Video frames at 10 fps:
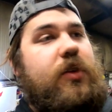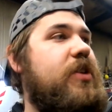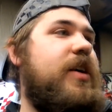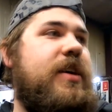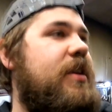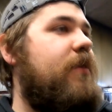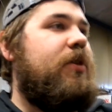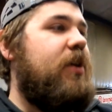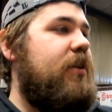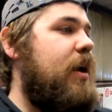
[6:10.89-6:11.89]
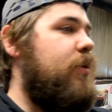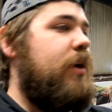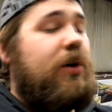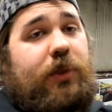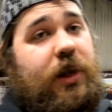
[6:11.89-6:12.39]
So I tightened everything down
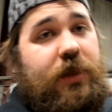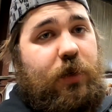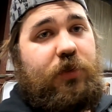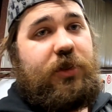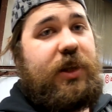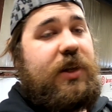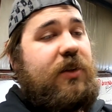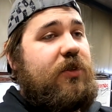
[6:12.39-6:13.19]
now. None of those are leaking.